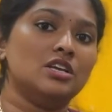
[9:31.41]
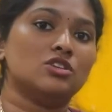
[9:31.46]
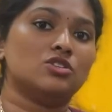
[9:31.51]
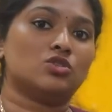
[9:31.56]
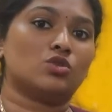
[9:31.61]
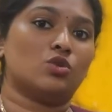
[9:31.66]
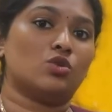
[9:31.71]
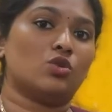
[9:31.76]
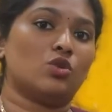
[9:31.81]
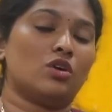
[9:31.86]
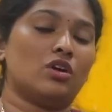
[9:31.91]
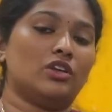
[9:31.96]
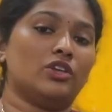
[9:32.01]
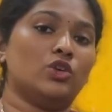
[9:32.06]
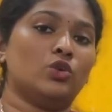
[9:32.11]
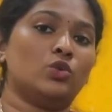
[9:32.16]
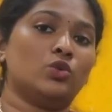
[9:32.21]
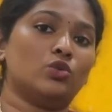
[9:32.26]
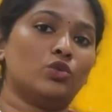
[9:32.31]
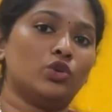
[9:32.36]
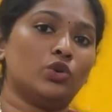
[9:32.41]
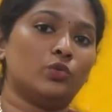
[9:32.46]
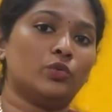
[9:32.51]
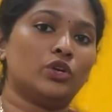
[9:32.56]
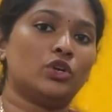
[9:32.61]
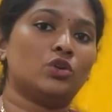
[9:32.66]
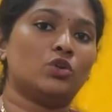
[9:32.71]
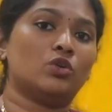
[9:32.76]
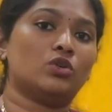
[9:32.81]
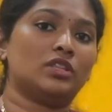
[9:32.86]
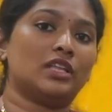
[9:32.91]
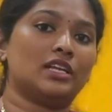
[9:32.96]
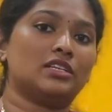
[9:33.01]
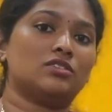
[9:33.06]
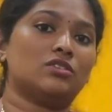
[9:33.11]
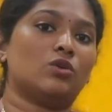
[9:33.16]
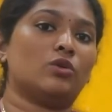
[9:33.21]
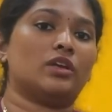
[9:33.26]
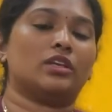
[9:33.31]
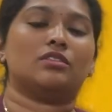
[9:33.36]
So you would know
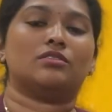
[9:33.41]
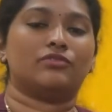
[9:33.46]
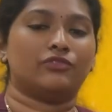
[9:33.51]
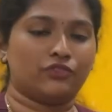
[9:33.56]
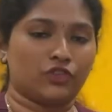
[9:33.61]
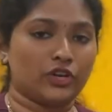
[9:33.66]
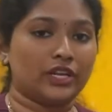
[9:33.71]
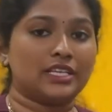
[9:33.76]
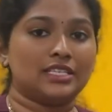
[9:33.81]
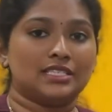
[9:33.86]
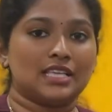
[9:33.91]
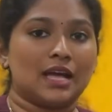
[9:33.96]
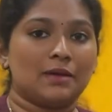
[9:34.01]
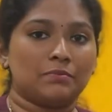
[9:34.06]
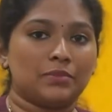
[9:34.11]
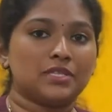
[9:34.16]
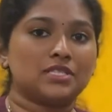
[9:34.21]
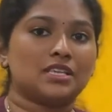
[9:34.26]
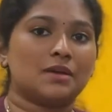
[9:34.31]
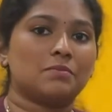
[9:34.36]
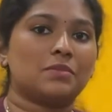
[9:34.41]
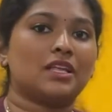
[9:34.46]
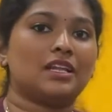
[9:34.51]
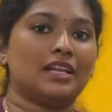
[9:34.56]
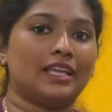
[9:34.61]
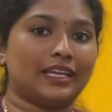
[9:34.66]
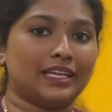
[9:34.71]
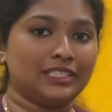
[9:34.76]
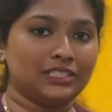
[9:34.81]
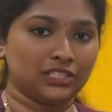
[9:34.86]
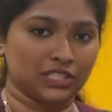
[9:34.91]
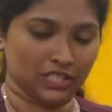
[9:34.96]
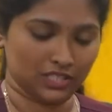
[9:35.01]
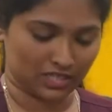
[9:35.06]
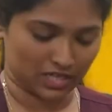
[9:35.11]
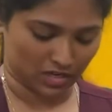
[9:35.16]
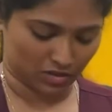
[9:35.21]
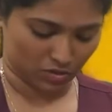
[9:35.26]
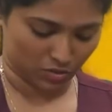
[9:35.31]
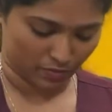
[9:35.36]
that, okay, for example, something like a chin
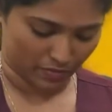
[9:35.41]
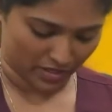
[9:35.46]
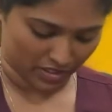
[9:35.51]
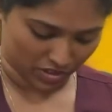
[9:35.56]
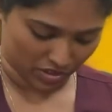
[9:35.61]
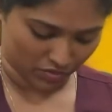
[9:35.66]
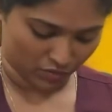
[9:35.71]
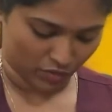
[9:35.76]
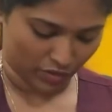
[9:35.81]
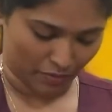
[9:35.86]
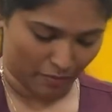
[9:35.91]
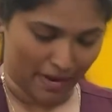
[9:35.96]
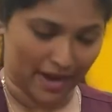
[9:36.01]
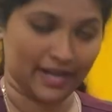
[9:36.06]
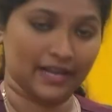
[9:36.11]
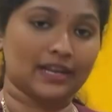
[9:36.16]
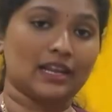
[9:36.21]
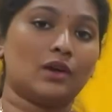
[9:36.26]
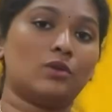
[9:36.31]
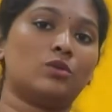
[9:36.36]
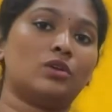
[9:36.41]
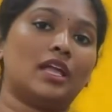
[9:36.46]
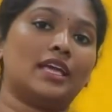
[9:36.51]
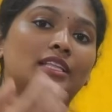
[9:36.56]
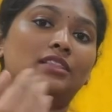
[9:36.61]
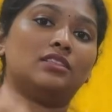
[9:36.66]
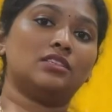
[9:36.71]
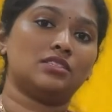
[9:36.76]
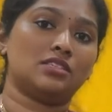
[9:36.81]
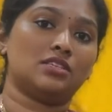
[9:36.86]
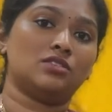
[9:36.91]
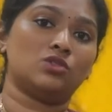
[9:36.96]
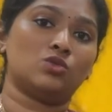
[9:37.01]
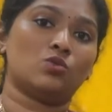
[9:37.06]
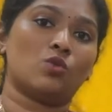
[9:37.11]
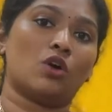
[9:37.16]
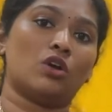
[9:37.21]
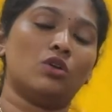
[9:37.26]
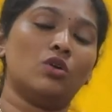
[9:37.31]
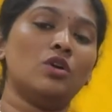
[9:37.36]
tuck. So patient would bend down like this and
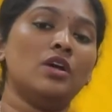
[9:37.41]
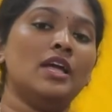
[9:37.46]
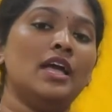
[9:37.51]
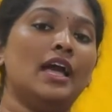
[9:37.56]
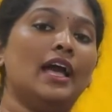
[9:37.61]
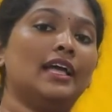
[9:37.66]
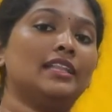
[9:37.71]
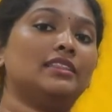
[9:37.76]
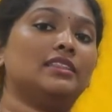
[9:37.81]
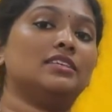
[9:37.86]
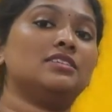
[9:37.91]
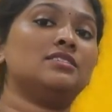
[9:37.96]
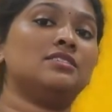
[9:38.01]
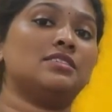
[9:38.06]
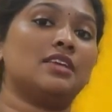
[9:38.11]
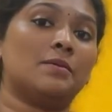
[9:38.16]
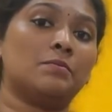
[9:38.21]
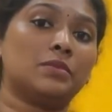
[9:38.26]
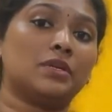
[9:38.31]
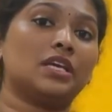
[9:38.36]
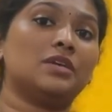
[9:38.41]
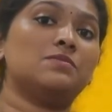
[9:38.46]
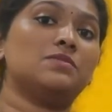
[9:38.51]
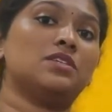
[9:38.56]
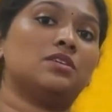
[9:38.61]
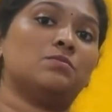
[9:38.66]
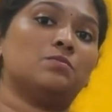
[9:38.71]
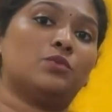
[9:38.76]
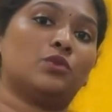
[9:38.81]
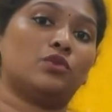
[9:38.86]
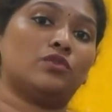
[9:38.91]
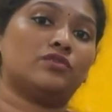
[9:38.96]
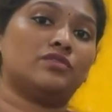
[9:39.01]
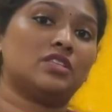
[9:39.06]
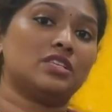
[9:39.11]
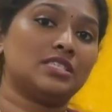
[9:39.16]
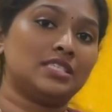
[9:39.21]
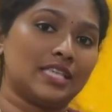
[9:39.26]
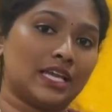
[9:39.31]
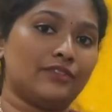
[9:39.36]
swallow, and this sometimes improves
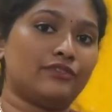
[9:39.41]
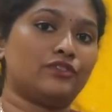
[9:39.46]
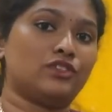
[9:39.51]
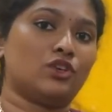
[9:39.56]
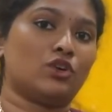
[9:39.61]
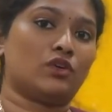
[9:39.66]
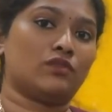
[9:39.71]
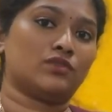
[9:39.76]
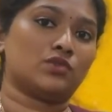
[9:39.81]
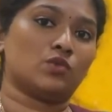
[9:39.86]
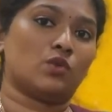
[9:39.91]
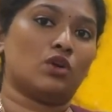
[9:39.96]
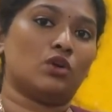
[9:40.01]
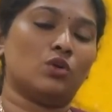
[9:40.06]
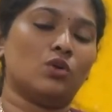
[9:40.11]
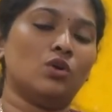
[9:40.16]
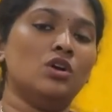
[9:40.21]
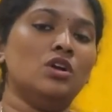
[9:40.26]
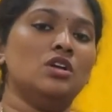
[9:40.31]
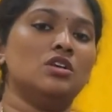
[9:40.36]
the safety of swallow.